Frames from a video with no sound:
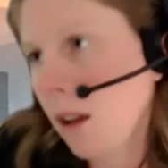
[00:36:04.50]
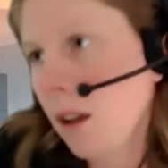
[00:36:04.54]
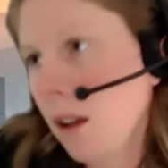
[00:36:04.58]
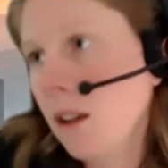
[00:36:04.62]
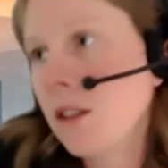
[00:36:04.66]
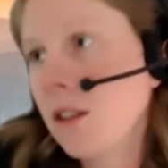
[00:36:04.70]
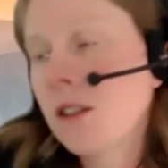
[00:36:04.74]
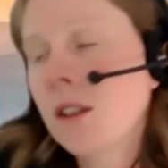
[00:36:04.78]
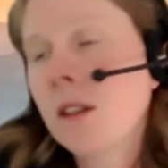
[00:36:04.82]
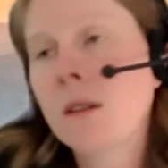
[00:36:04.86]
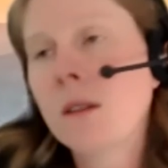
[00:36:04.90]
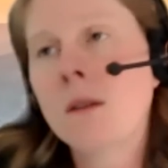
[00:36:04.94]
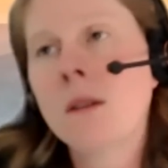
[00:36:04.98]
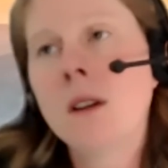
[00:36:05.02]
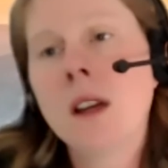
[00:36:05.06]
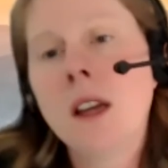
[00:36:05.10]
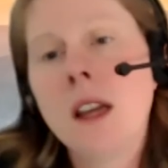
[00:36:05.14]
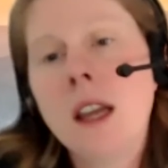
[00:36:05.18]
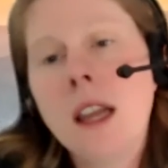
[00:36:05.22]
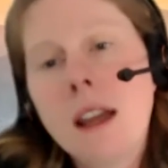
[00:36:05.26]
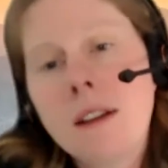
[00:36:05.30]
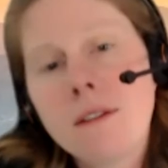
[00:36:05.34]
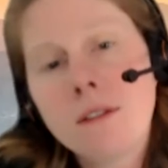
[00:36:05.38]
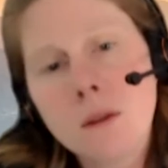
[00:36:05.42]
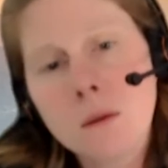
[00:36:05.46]
So
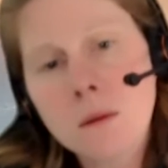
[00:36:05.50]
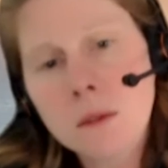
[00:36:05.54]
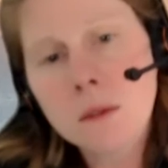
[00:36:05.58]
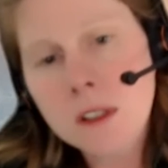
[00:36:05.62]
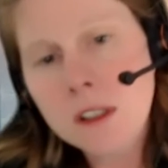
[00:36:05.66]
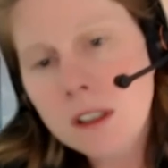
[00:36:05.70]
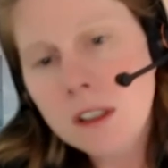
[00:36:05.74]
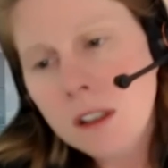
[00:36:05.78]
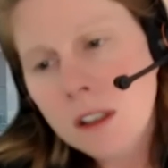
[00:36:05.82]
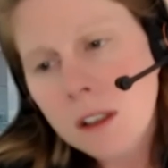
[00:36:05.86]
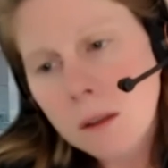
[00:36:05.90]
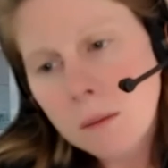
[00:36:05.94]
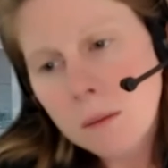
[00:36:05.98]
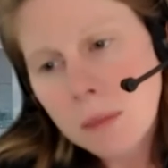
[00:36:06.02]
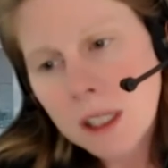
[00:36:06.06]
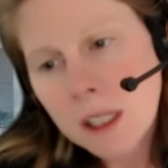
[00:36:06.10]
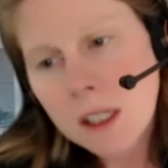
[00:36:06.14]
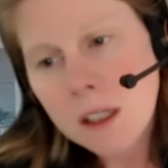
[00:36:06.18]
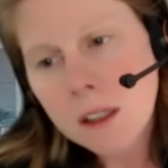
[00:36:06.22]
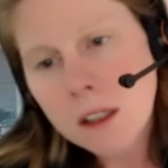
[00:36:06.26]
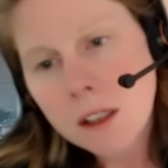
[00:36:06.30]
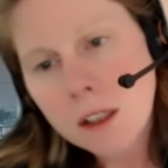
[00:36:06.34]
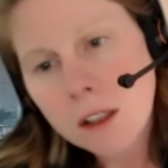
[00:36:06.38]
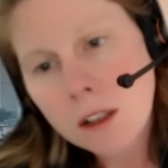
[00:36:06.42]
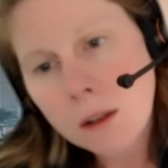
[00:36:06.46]
everyone's going to be
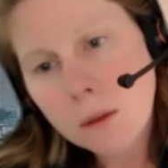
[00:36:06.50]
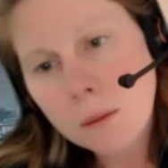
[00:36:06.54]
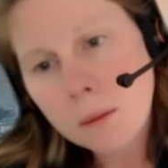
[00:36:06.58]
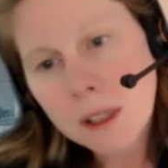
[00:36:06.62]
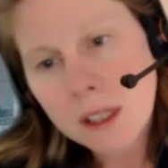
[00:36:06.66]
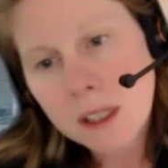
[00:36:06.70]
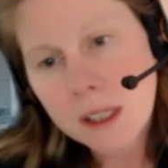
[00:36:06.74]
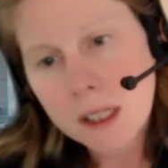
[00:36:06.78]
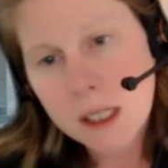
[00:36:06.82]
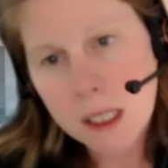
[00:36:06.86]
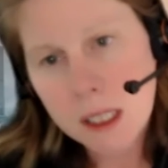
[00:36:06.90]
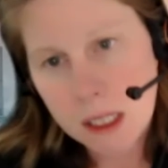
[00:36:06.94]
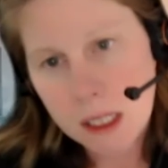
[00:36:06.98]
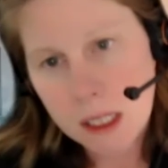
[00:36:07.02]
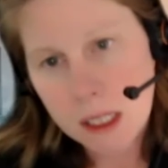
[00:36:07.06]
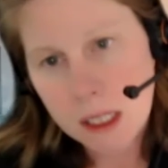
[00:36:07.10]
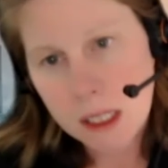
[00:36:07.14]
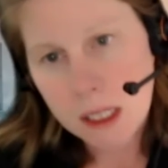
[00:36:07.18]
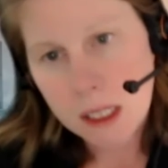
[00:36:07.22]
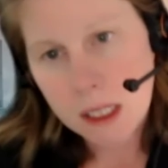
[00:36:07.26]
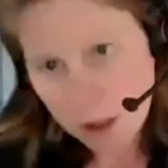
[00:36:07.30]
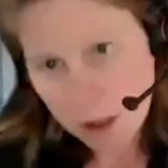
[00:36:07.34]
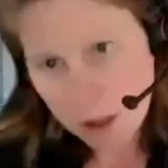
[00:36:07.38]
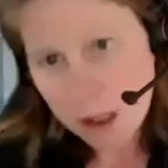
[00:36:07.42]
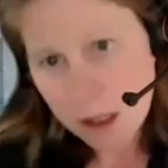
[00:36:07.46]
a little bit
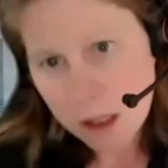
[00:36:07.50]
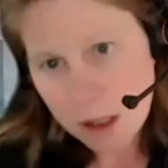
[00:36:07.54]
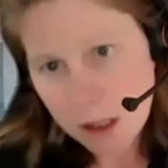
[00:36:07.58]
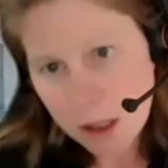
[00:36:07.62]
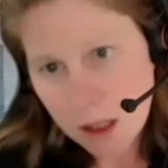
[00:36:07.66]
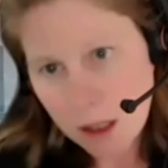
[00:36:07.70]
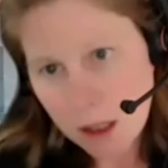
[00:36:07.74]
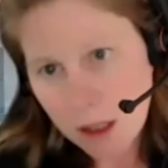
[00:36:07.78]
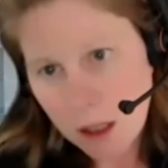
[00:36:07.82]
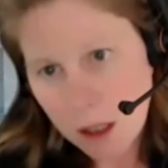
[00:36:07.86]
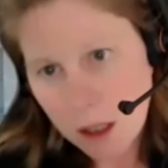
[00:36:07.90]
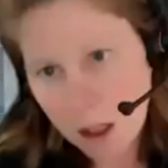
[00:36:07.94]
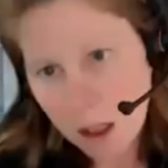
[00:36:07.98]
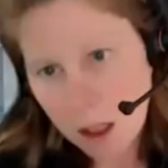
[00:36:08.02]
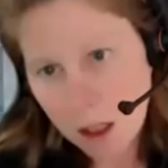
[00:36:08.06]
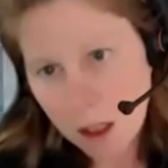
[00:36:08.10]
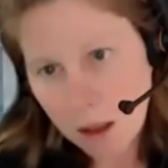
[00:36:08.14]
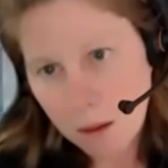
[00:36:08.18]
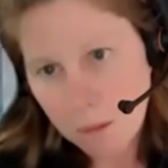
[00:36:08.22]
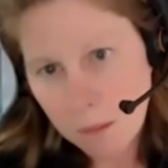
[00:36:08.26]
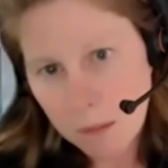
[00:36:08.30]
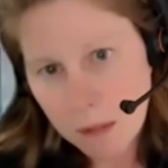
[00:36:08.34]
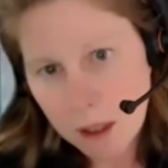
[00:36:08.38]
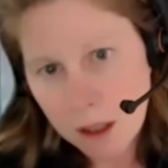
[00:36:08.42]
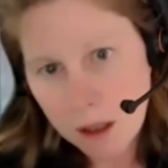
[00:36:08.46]
different
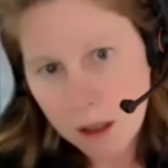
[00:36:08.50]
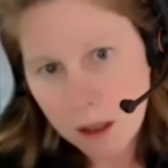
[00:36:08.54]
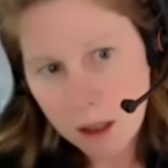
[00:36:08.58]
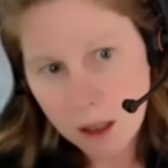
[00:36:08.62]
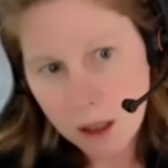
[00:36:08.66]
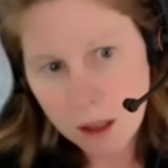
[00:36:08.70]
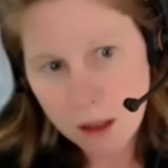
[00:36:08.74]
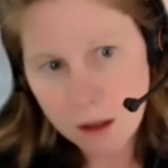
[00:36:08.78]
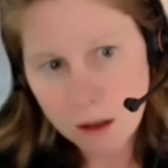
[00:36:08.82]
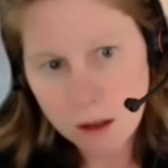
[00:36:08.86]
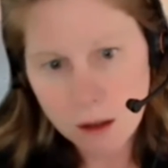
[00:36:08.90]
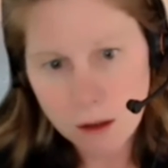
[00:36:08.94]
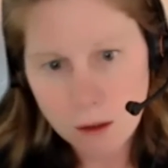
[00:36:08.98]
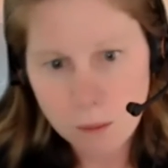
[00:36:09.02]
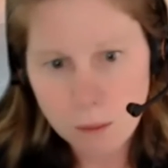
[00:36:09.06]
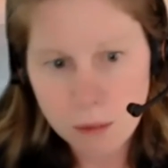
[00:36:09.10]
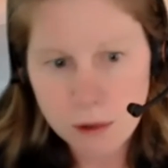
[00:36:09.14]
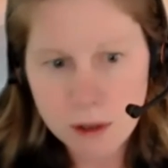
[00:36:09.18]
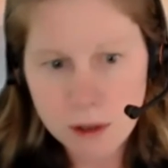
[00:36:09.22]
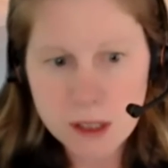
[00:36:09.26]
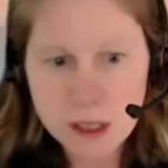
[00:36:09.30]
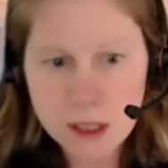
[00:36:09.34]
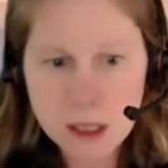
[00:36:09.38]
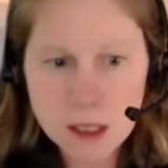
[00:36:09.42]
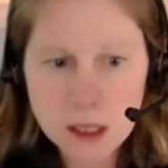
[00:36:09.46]
in their
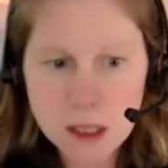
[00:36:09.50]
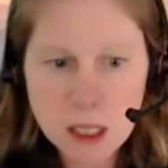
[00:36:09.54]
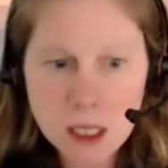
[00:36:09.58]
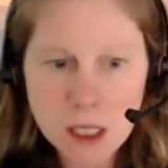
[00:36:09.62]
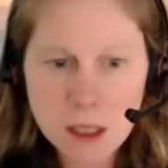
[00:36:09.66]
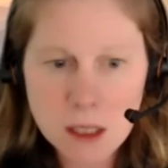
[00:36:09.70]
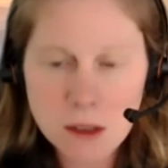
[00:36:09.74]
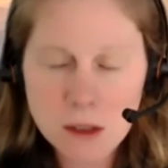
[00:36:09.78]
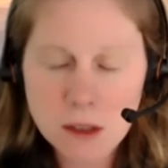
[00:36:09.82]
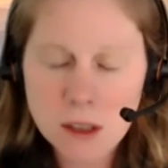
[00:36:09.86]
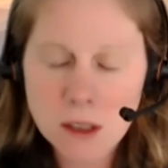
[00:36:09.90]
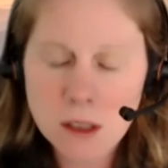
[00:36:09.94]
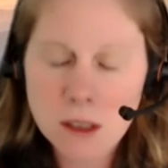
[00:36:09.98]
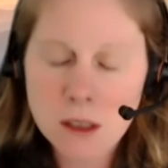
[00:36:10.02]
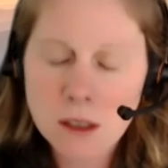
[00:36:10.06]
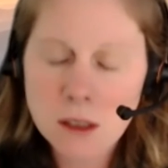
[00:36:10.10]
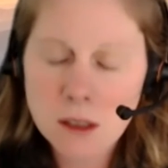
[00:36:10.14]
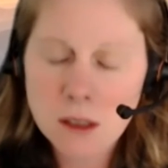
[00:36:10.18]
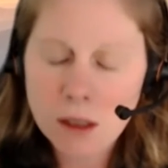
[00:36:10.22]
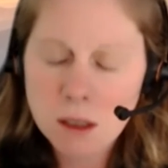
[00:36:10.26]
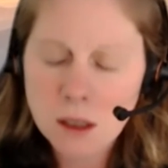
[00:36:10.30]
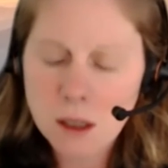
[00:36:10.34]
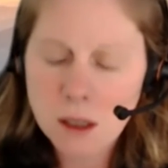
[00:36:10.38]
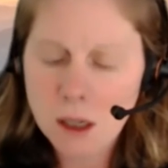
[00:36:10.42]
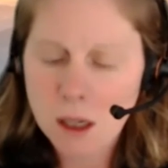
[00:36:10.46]

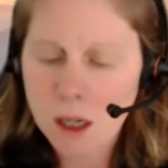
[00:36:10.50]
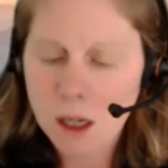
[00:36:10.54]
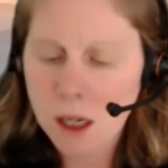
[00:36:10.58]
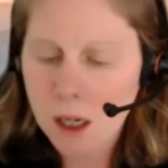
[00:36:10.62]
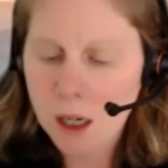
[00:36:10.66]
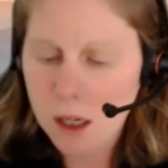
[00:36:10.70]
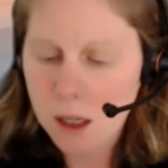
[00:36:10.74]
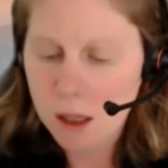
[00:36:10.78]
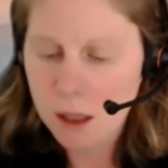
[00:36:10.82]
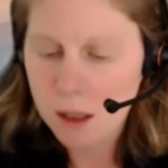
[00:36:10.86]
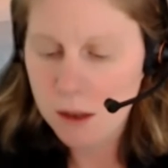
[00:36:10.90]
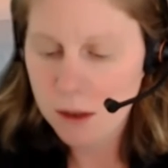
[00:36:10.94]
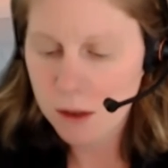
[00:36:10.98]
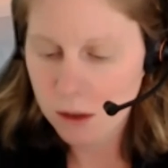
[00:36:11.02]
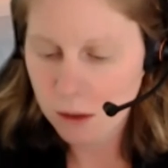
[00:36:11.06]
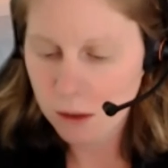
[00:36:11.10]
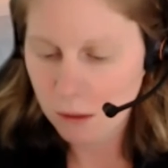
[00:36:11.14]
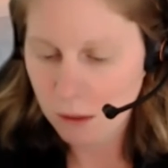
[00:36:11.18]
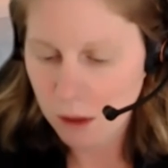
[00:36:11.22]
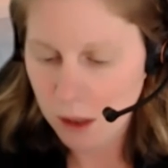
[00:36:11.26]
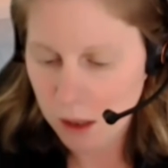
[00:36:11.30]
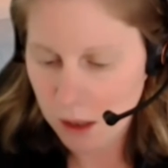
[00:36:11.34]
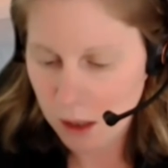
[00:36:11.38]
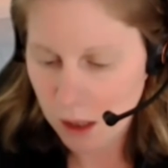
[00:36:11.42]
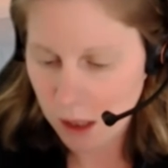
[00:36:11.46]
presentation.
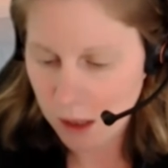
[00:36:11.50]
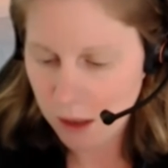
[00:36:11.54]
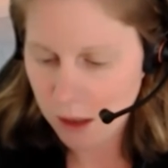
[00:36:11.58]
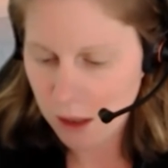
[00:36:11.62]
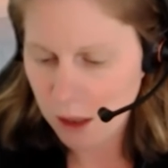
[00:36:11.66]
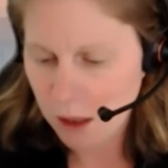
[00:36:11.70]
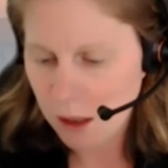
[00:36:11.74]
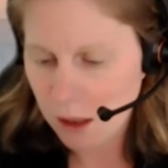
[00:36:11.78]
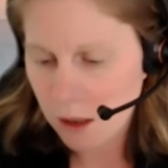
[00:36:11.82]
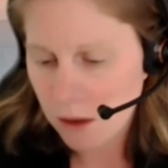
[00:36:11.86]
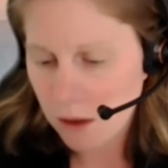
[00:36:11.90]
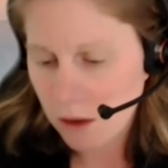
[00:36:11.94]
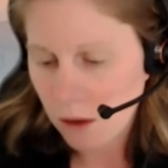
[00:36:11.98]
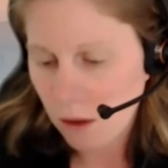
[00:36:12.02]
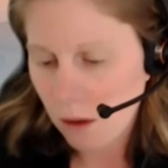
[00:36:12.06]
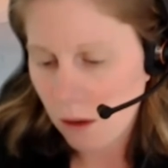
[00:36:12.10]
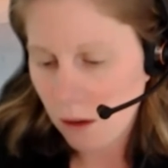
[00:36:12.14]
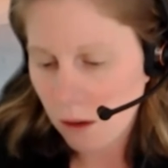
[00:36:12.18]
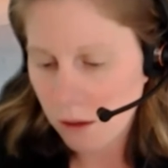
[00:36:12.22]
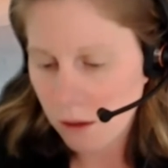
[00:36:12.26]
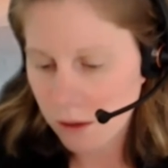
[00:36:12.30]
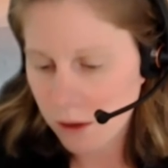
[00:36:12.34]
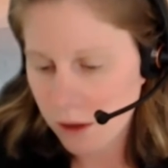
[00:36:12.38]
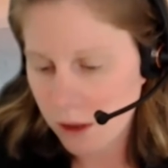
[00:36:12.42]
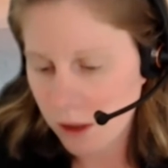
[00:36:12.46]
So I think it's
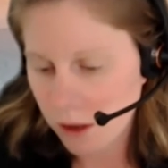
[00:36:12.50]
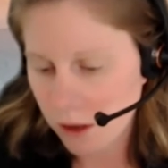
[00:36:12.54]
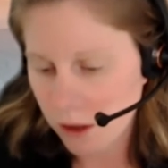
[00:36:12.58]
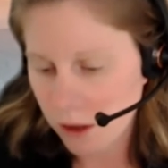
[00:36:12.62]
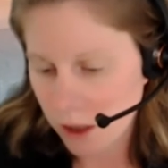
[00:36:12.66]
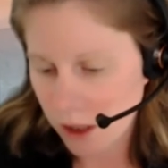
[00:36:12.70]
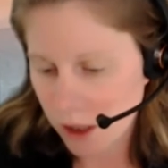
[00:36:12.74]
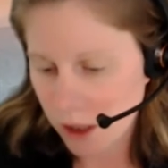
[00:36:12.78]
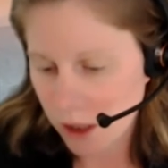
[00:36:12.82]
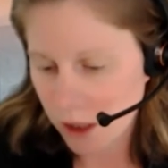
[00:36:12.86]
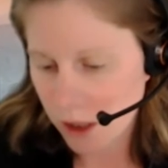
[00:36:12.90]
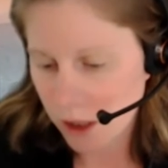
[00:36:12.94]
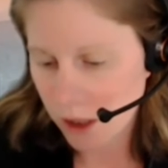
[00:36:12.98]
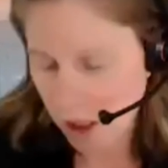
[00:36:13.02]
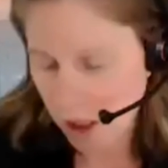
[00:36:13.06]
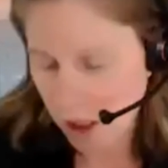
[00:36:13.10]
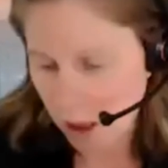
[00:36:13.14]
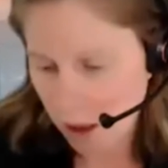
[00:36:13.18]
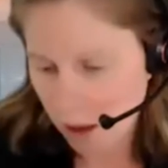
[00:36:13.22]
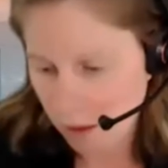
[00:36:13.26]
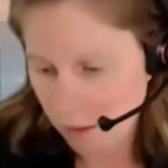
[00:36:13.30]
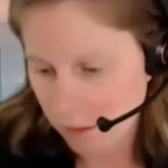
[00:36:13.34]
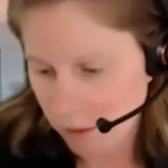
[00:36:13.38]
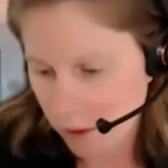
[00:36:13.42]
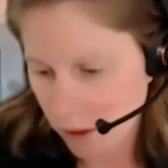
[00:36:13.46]
hard to just say
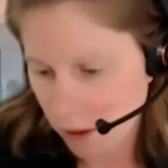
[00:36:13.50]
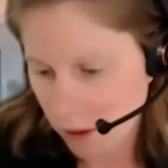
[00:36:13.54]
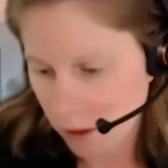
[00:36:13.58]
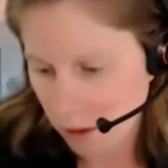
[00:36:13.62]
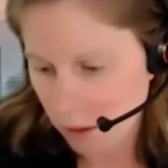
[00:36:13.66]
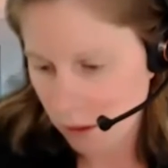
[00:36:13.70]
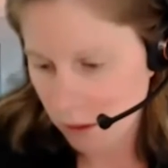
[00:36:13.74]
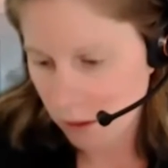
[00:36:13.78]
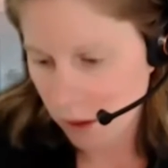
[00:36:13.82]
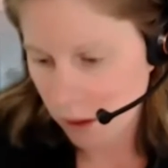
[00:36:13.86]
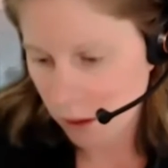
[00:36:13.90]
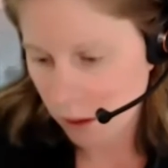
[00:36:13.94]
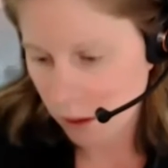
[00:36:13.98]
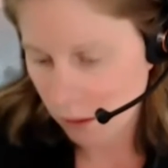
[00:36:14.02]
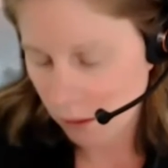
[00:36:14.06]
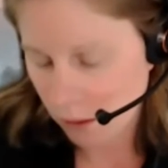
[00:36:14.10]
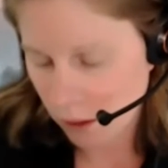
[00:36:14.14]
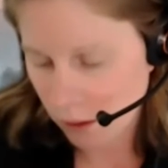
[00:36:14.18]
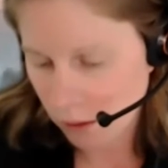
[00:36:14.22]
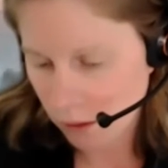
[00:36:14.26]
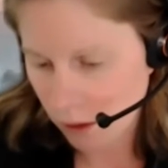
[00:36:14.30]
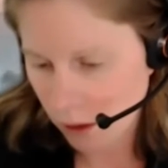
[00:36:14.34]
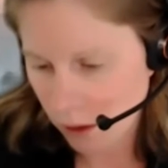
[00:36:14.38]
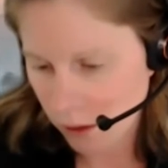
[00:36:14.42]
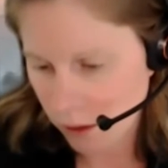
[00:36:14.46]
kind of
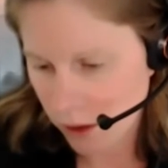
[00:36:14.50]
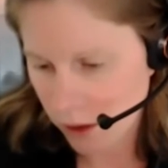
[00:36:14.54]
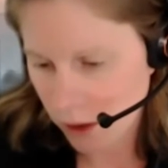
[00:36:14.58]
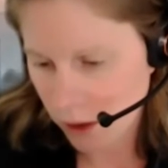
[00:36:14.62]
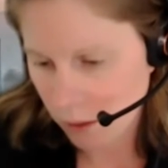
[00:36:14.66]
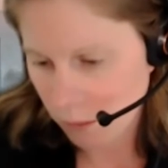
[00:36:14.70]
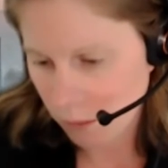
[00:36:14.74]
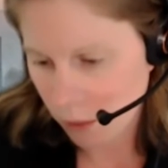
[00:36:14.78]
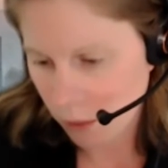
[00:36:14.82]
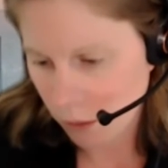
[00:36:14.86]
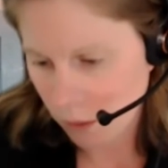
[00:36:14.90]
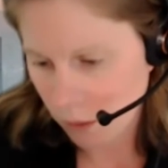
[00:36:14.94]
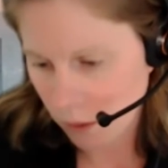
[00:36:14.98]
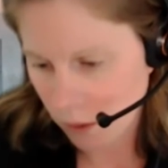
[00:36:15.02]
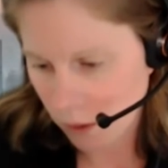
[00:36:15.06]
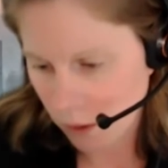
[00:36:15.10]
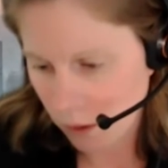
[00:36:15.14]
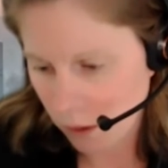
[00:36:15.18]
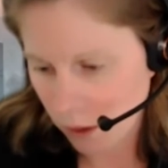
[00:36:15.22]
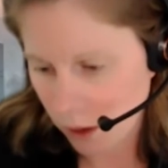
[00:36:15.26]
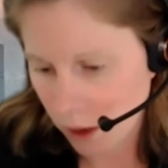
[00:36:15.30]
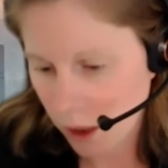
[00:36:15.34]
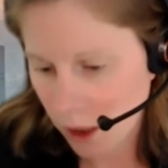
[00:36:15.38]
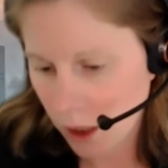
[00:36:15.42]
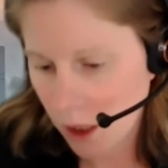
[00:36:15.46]
across the
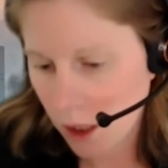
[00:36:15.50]
board,